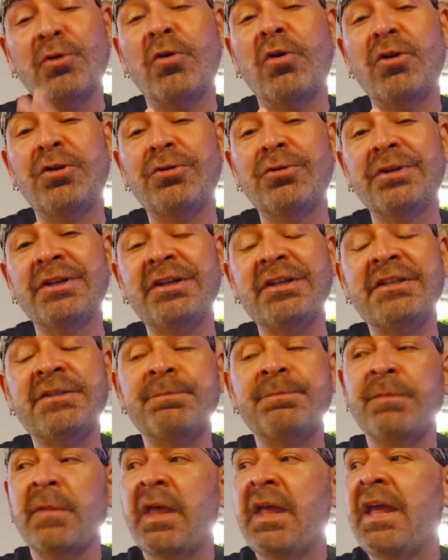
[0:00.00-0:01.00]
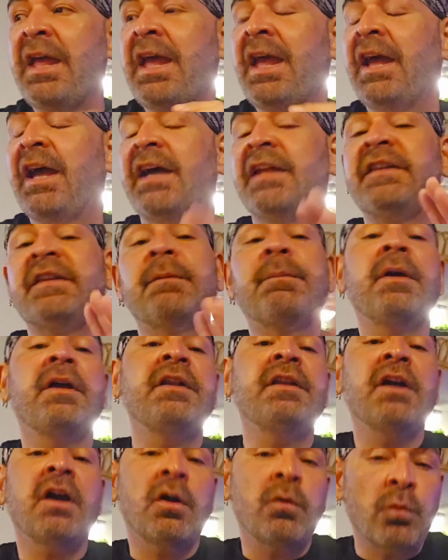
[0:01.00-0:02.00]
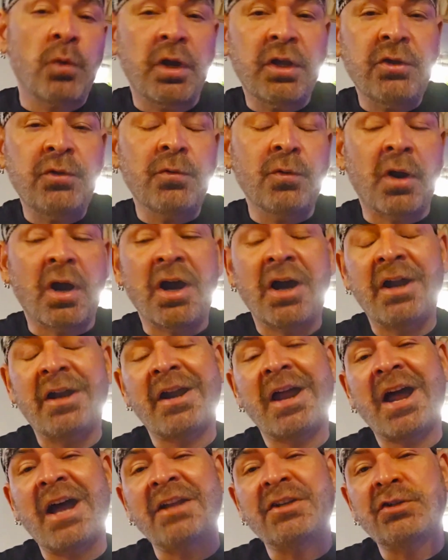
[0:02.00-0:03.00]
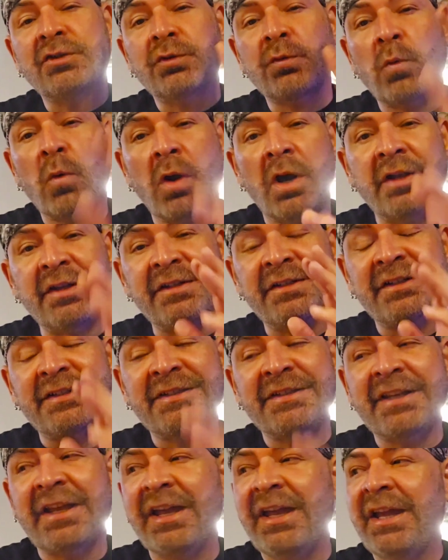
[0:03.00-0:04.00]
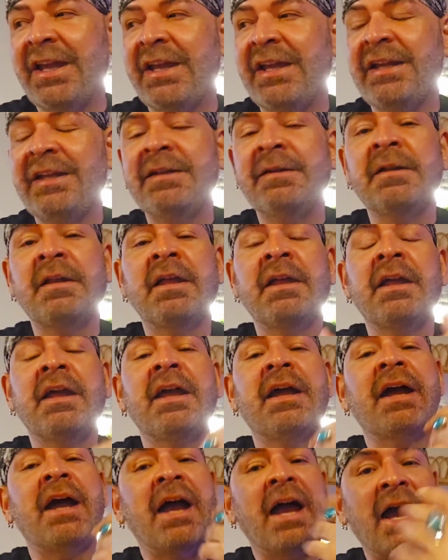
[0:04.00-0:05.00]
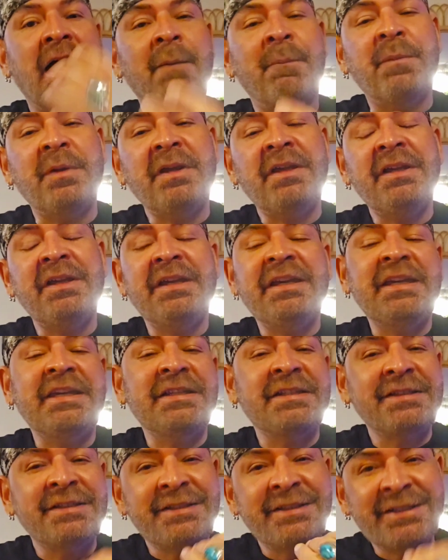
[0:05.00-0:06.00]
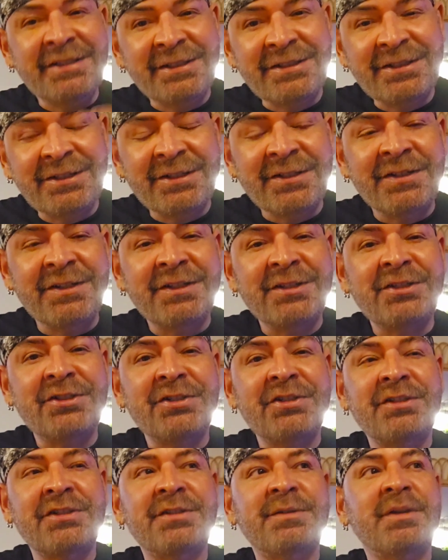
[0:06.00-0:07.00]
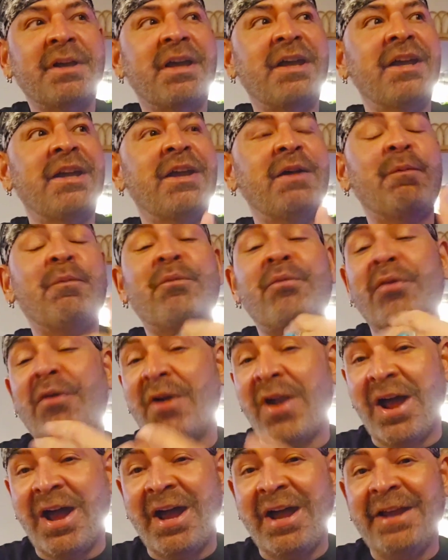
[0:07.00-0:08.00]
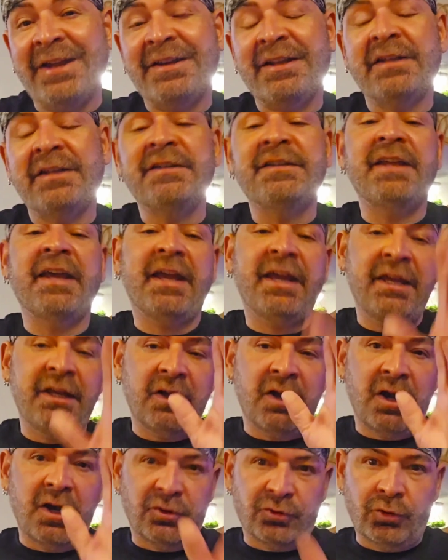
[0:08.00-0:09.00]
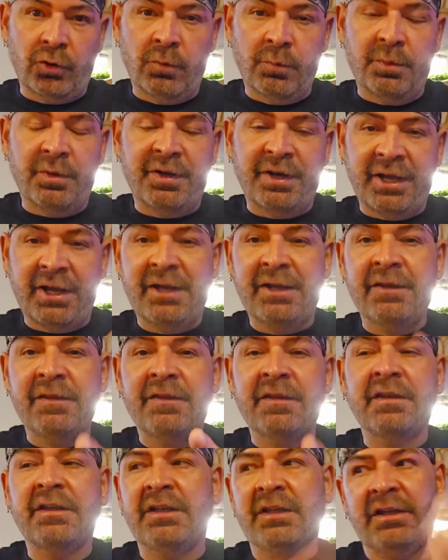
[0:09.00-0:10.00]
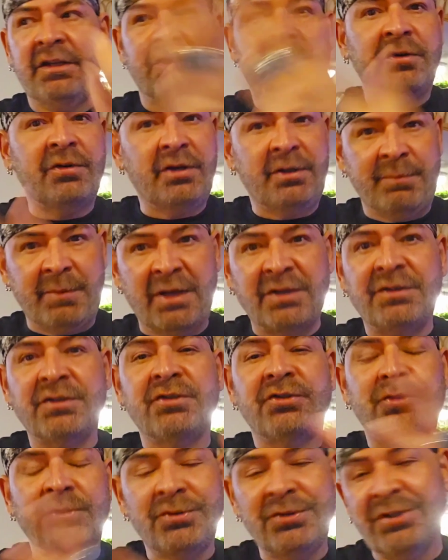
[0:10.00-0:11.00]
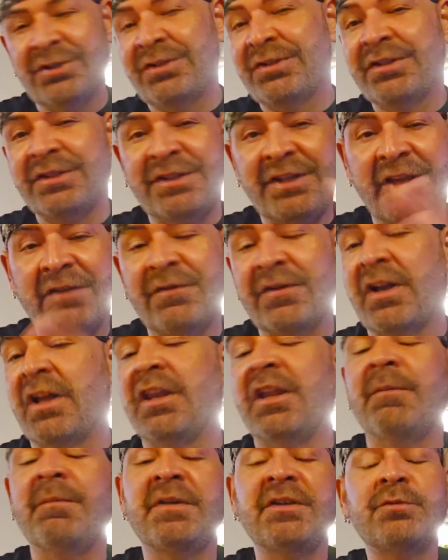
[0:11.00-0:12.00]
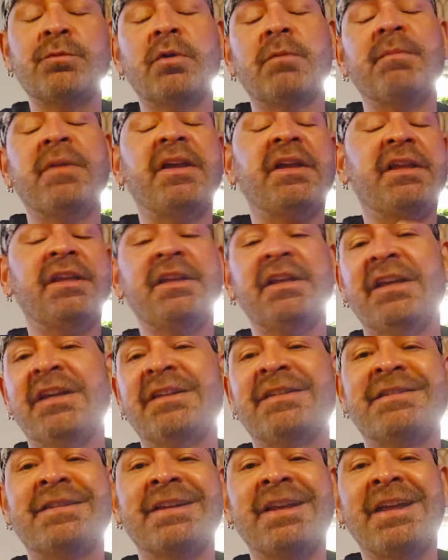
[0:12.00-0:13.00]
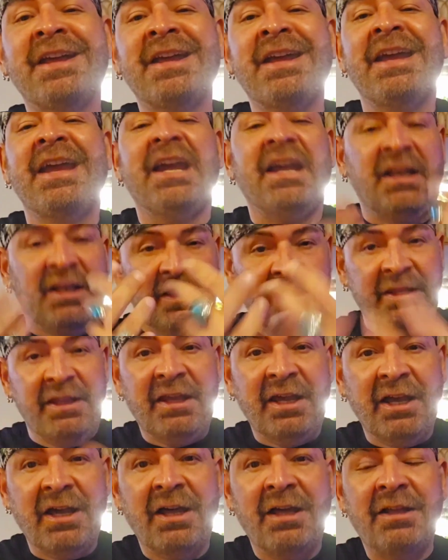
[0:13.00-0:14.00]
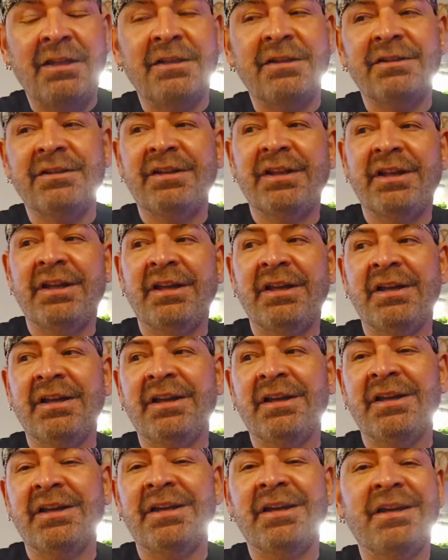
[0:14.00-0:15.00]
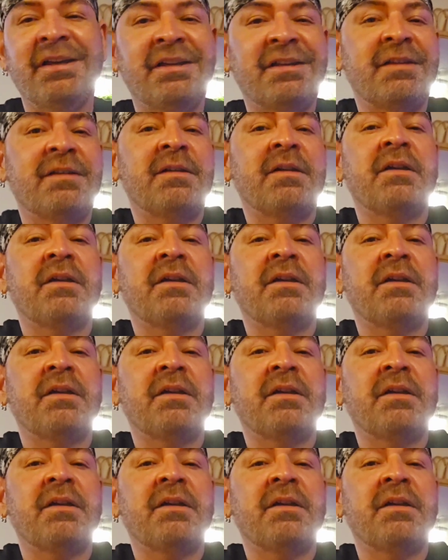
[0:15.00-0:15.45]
Brujo Luis. And depending on where you are, I just wanted to say happy Indigenous Pride Day, October 9th, here in Massachusetts, the day of Columbus. We're making it El Día de